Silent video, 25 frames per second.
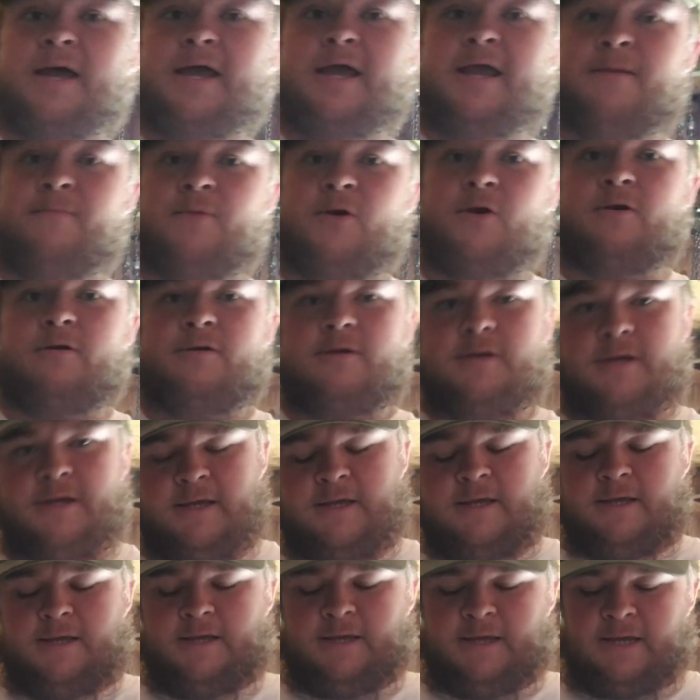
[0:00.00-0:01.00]
hammer.
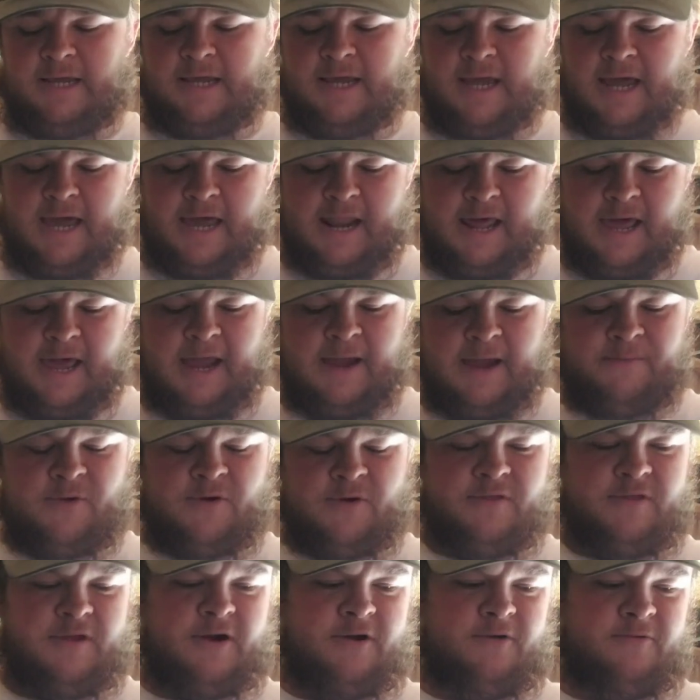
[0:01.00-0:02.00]
He had a
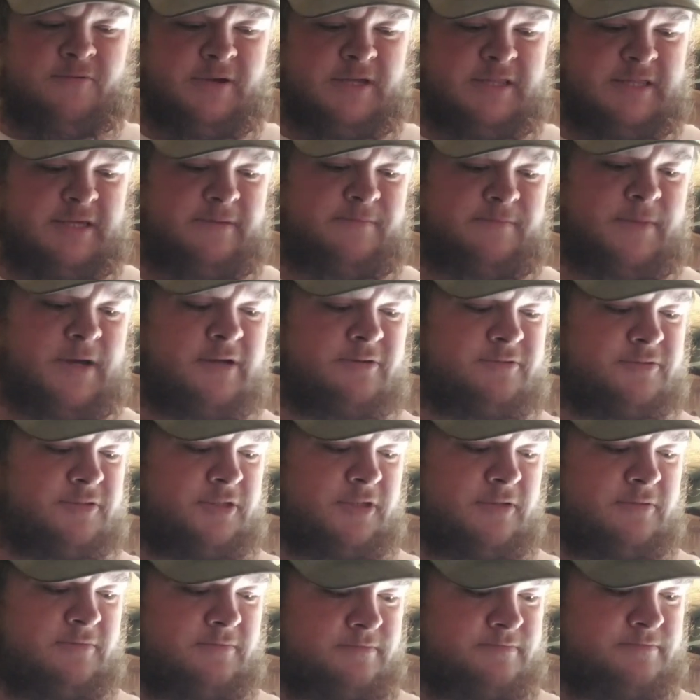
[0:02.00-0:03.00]
hammer there with him, though,
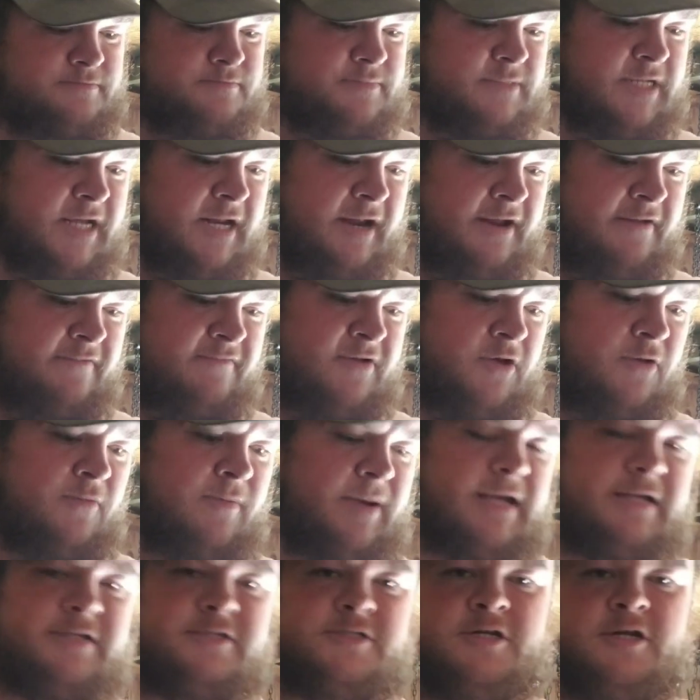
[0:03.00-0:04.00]
so didn't have to go
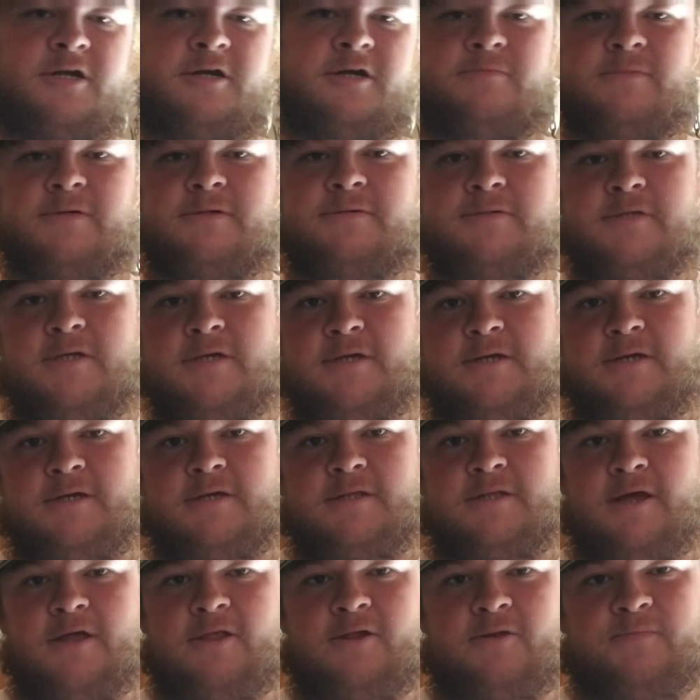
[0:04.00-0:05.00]
back to truck. But
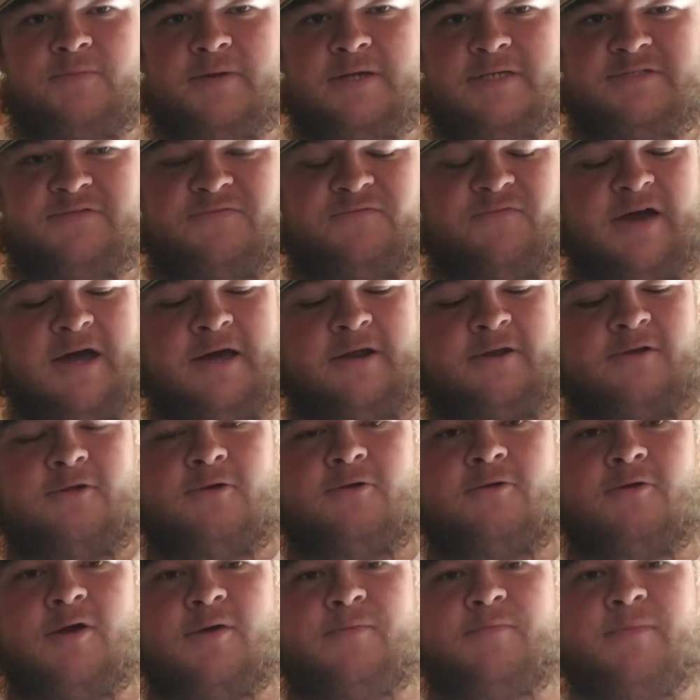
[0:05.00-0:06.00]
the other piece of vital
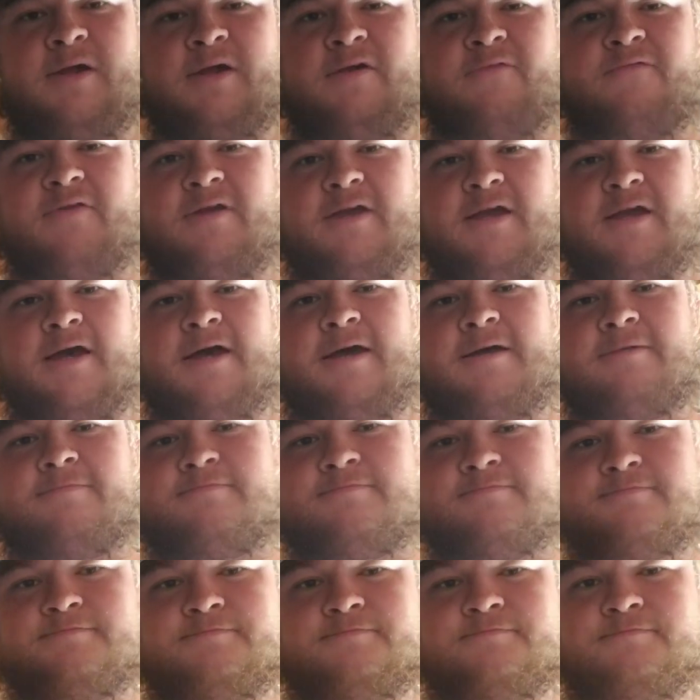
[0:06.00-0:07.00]
equipment I forgot,
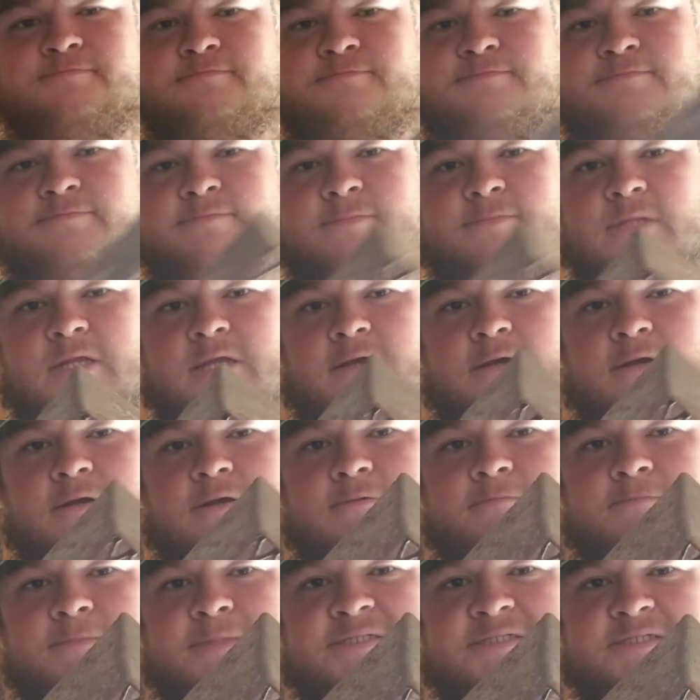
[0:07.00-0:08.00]

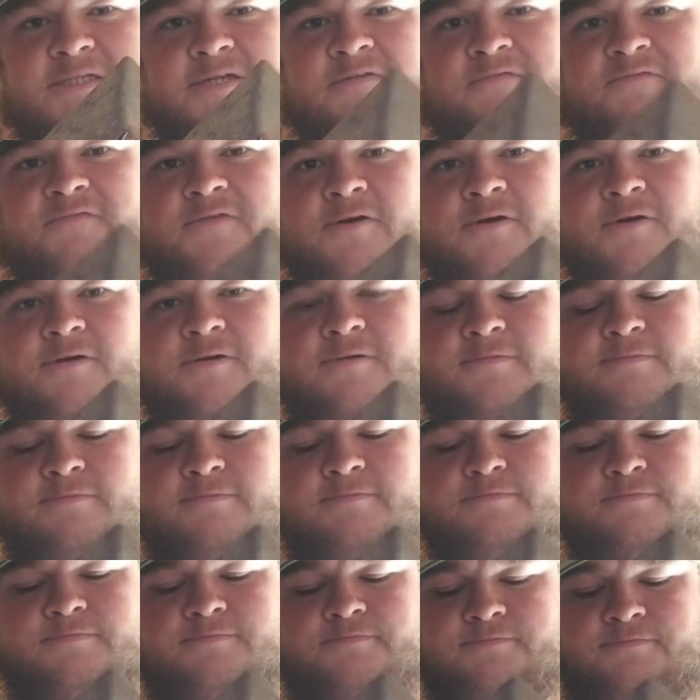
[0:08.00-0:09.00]
my sifter.
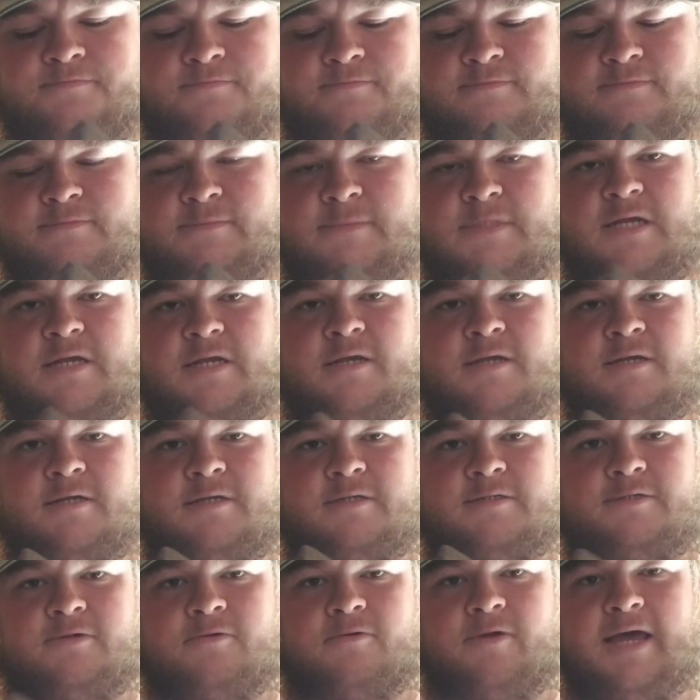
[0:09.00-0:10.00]

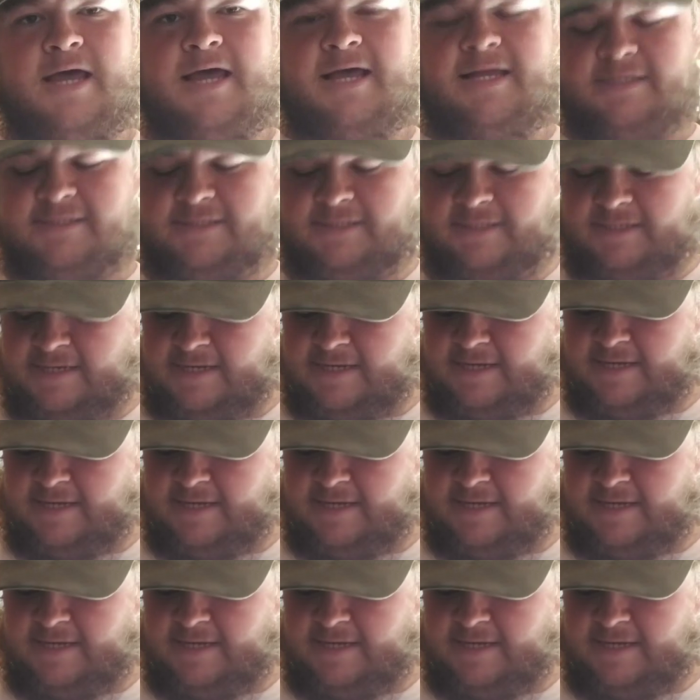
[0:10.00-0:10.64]
So guys,